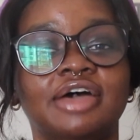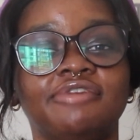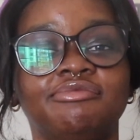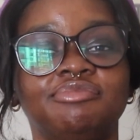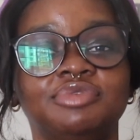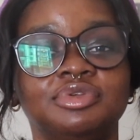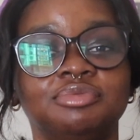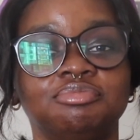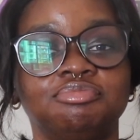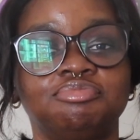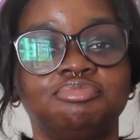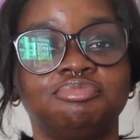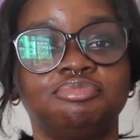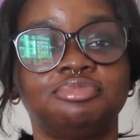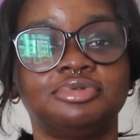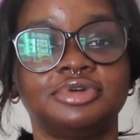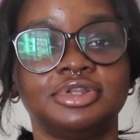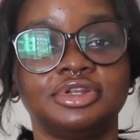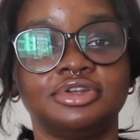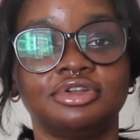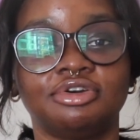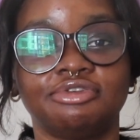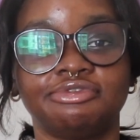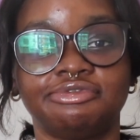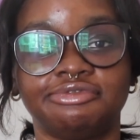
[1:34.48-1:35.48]
been
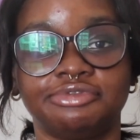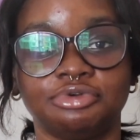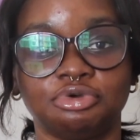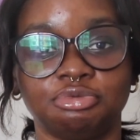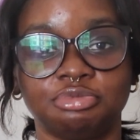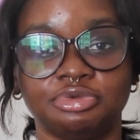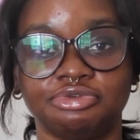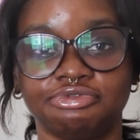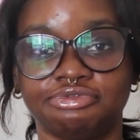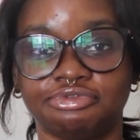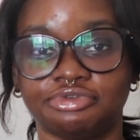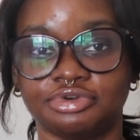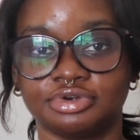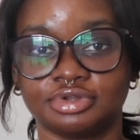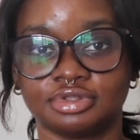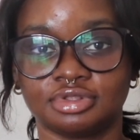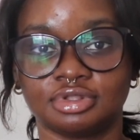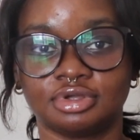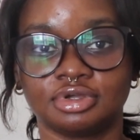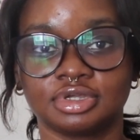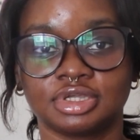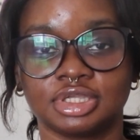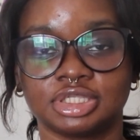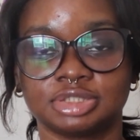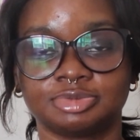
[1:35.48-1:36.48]
putting off filming for the
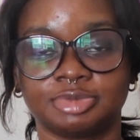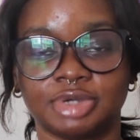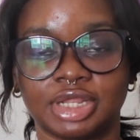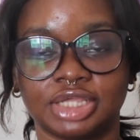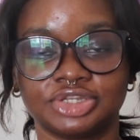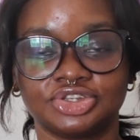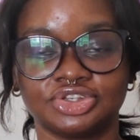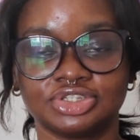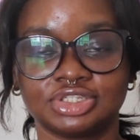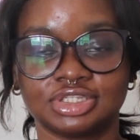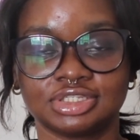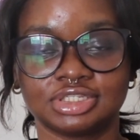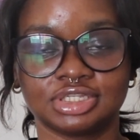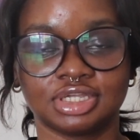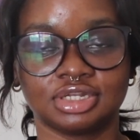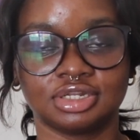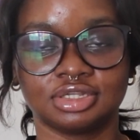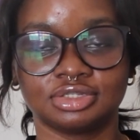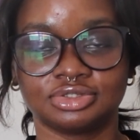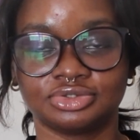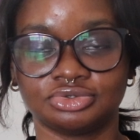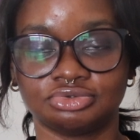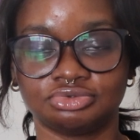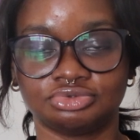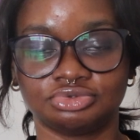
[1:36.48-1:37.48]
longest, but I just
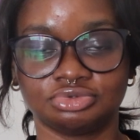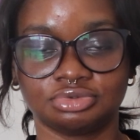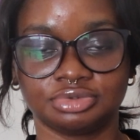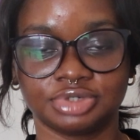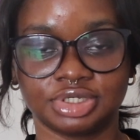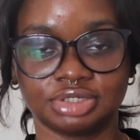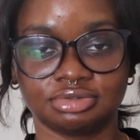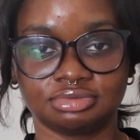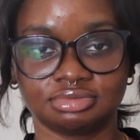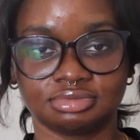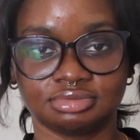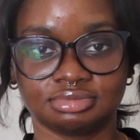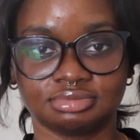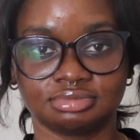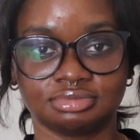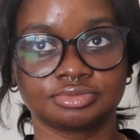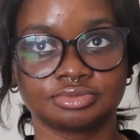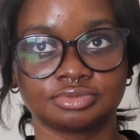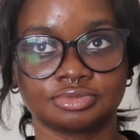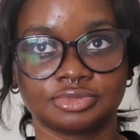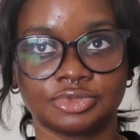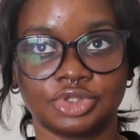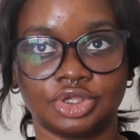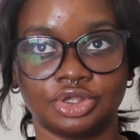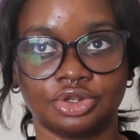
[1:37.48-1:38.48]
decided to do it,
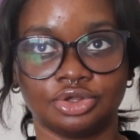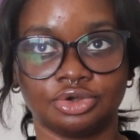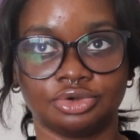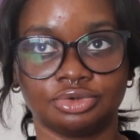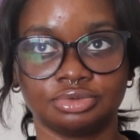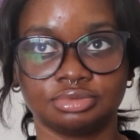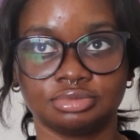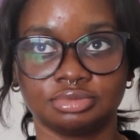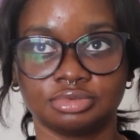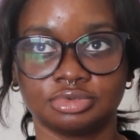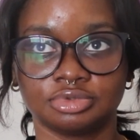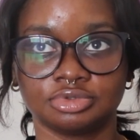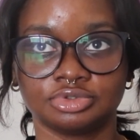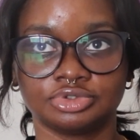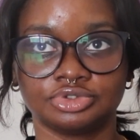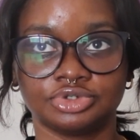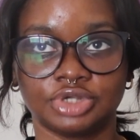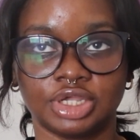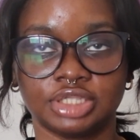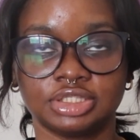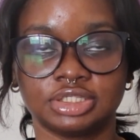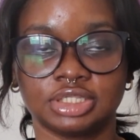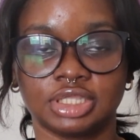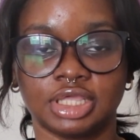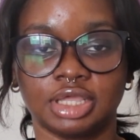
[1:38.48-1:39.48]

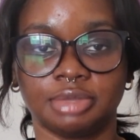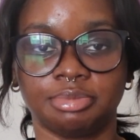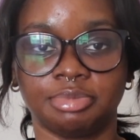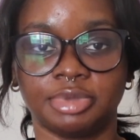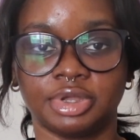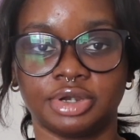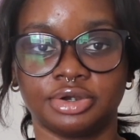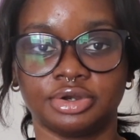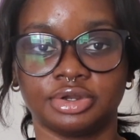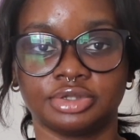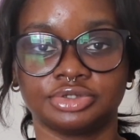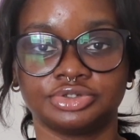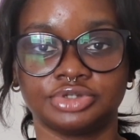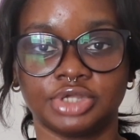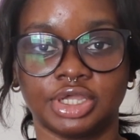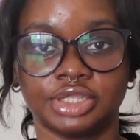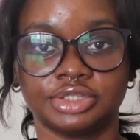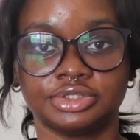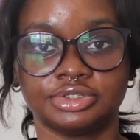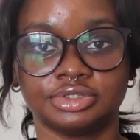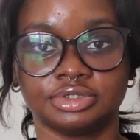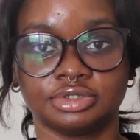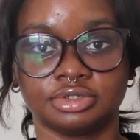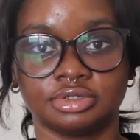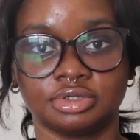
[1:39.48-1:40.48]
trying to get better and
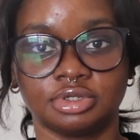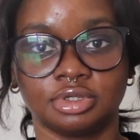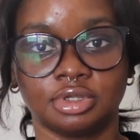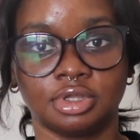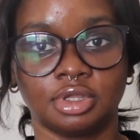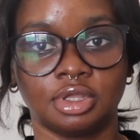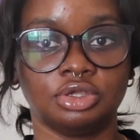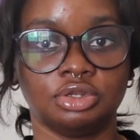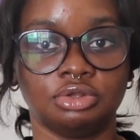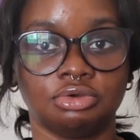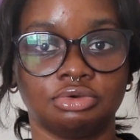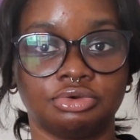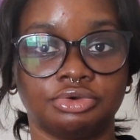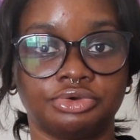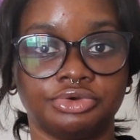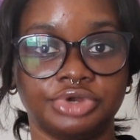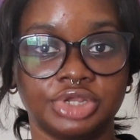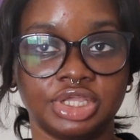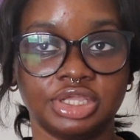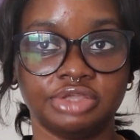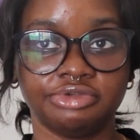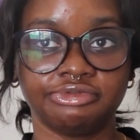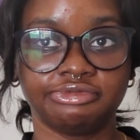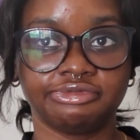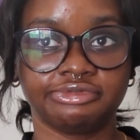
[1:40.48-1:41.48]
trying to,
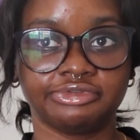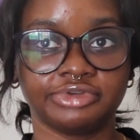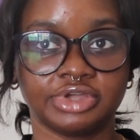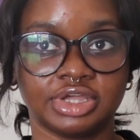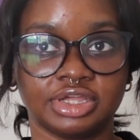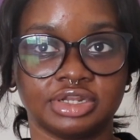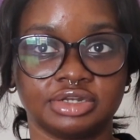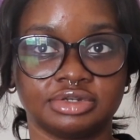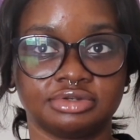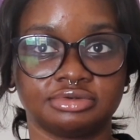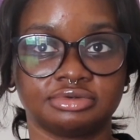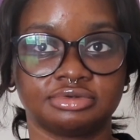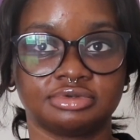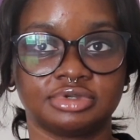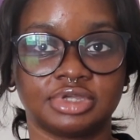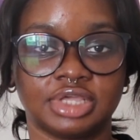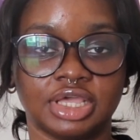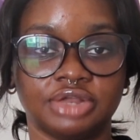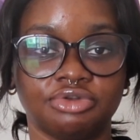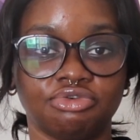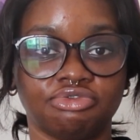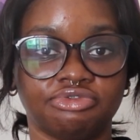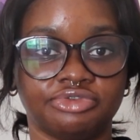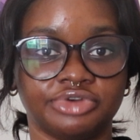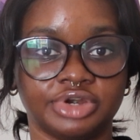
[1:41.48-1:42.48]
grieve and
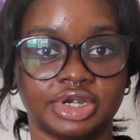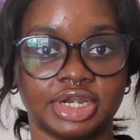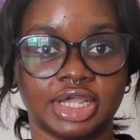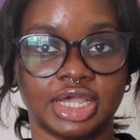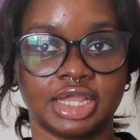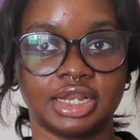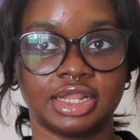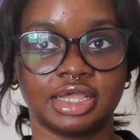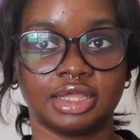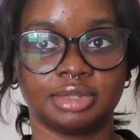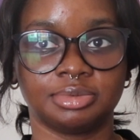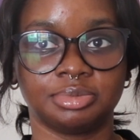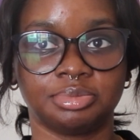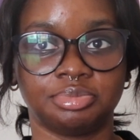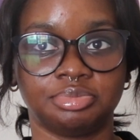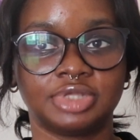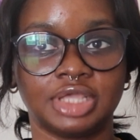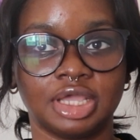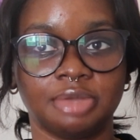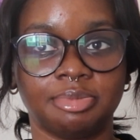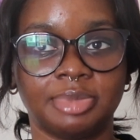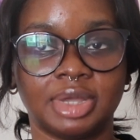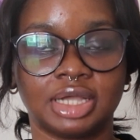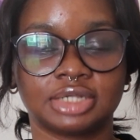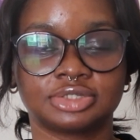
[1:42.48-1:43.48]
get over that and
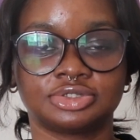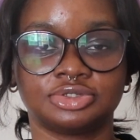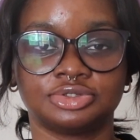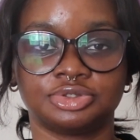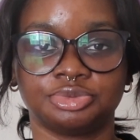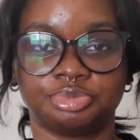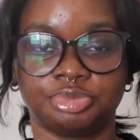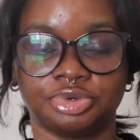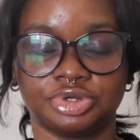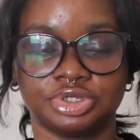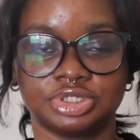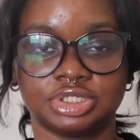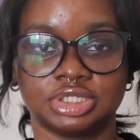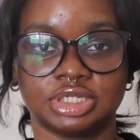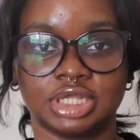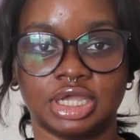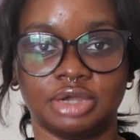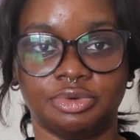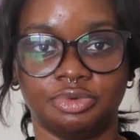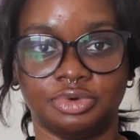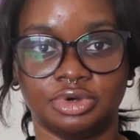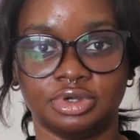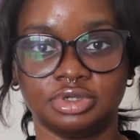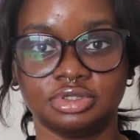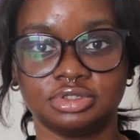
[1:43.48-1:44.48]
get back to the person I
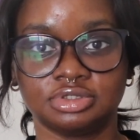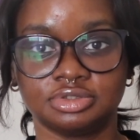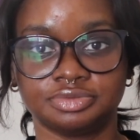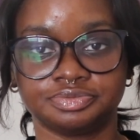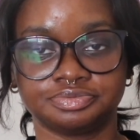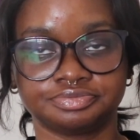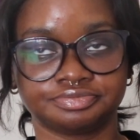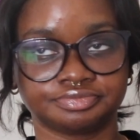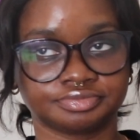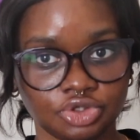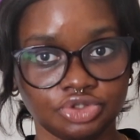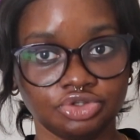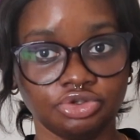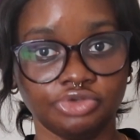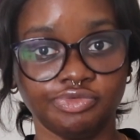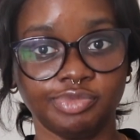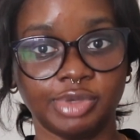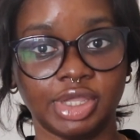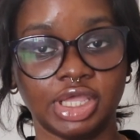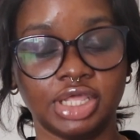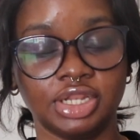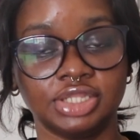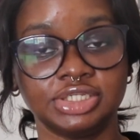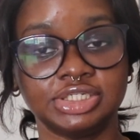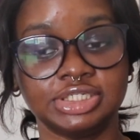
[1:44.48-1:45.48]
was. So if my
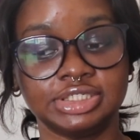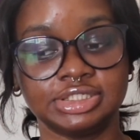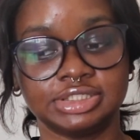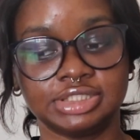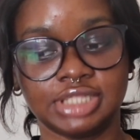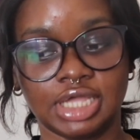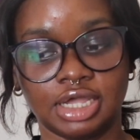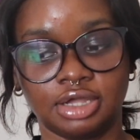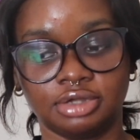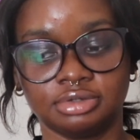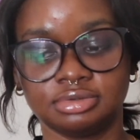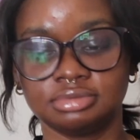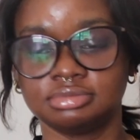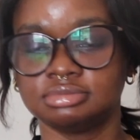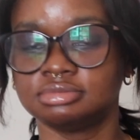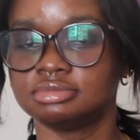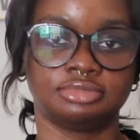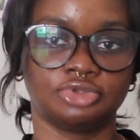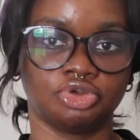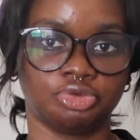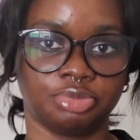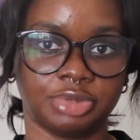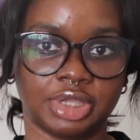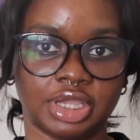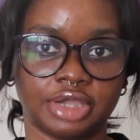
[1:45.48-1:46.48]
energy is down,
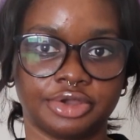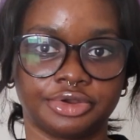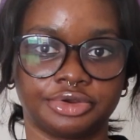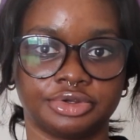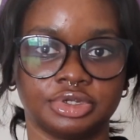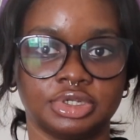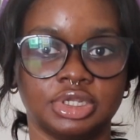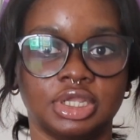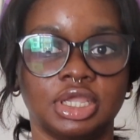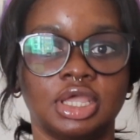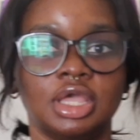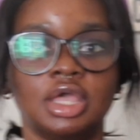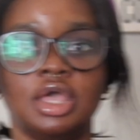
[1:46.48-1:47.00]
don't be angry.